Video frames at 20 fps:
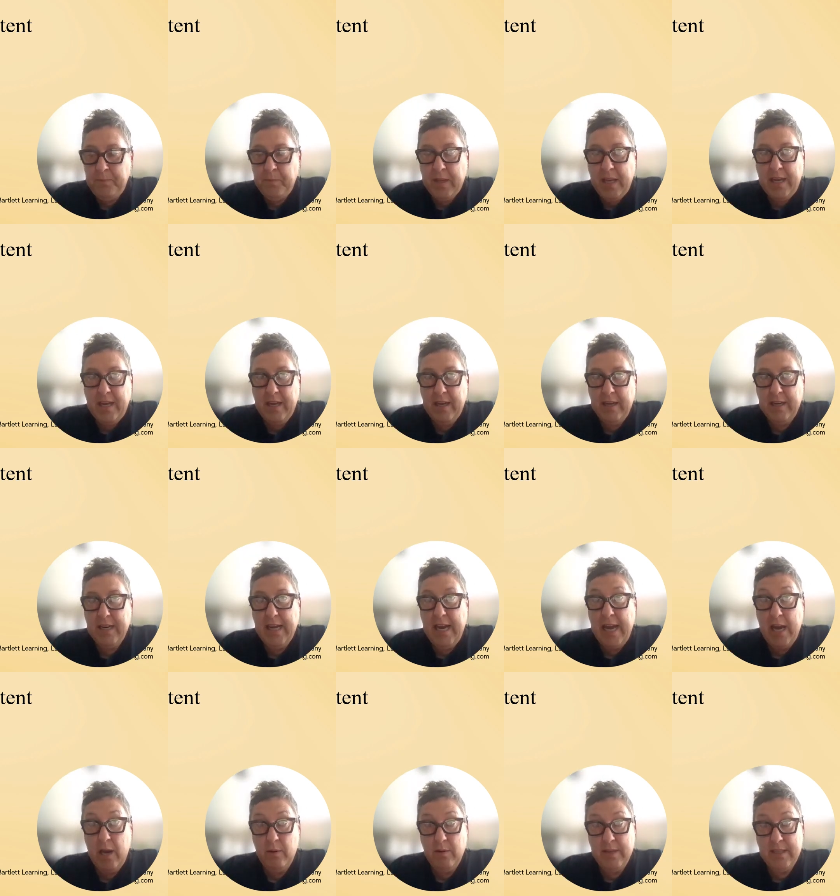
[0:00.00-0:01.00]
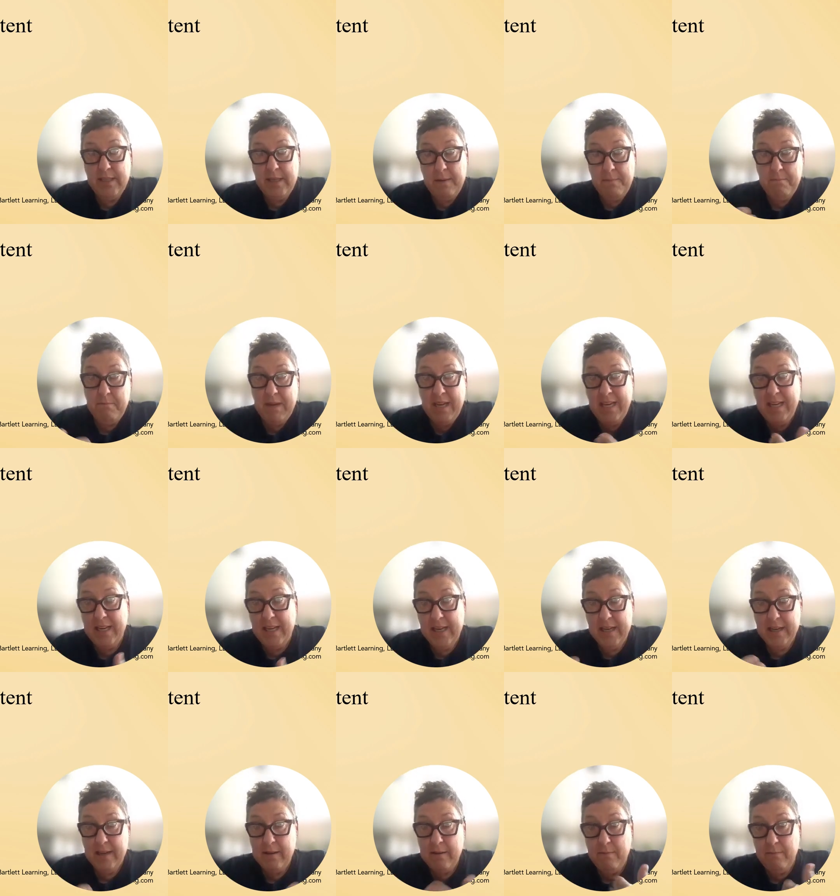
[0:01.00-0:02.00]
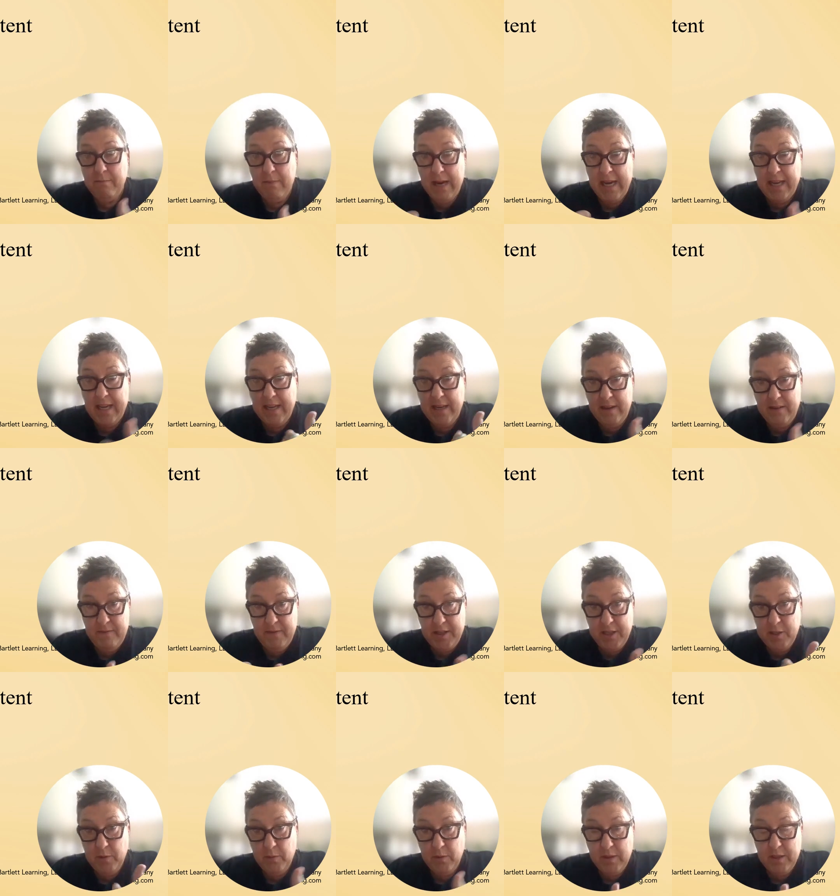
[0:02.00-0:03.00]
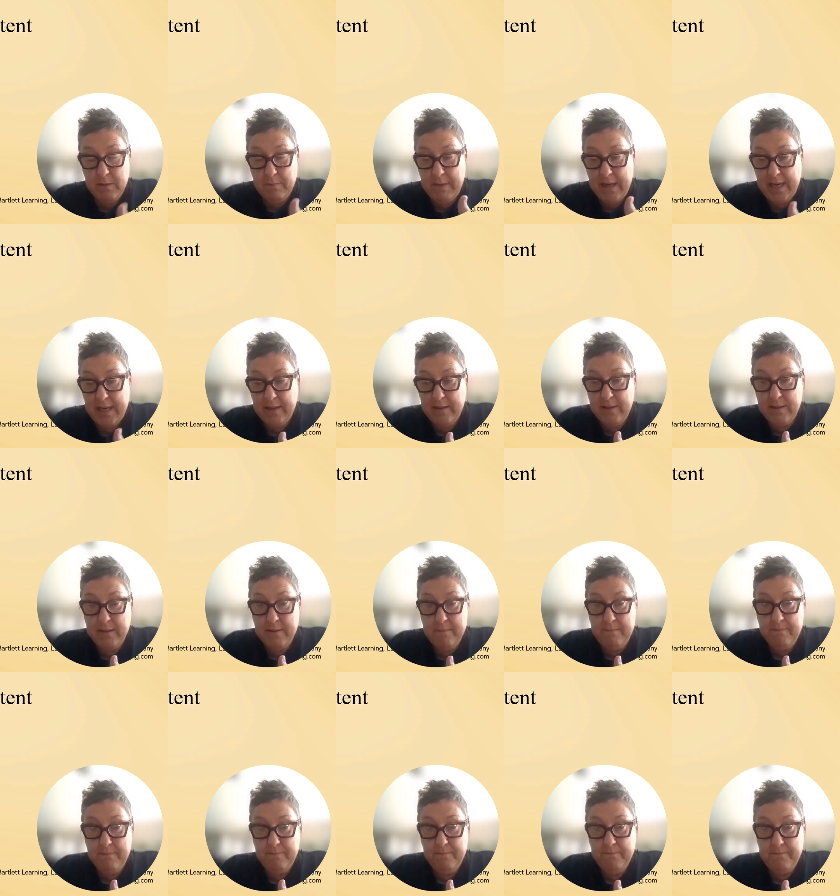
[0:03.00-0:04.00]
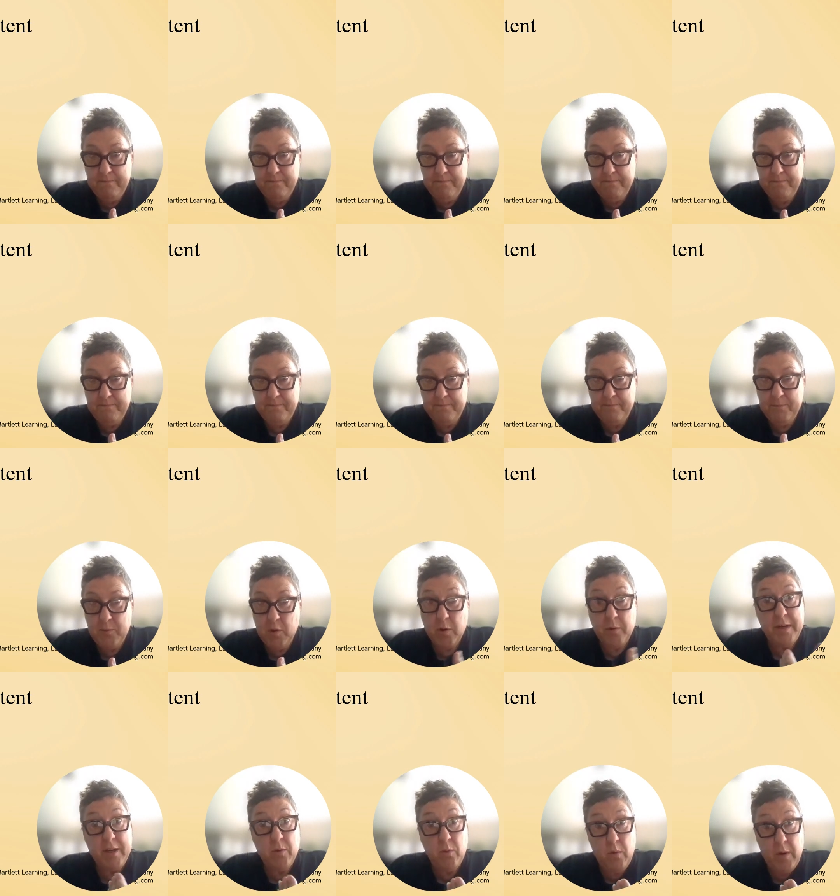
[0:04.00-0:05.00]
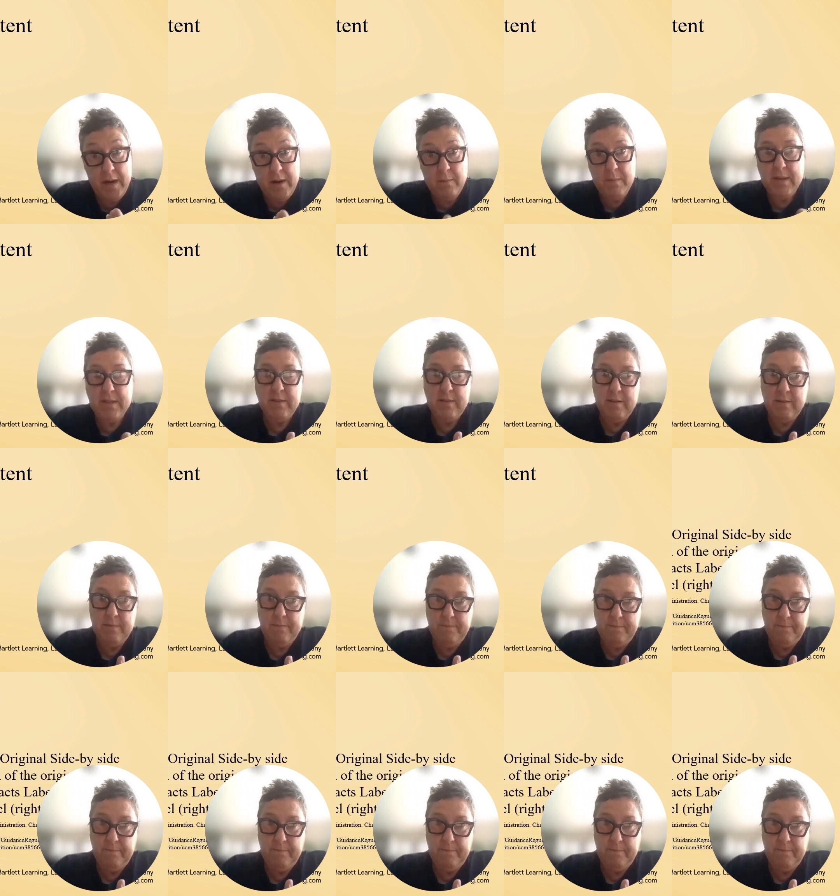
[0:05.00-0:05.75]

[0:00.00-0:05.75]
and how is it meeting my individual demands or requirements.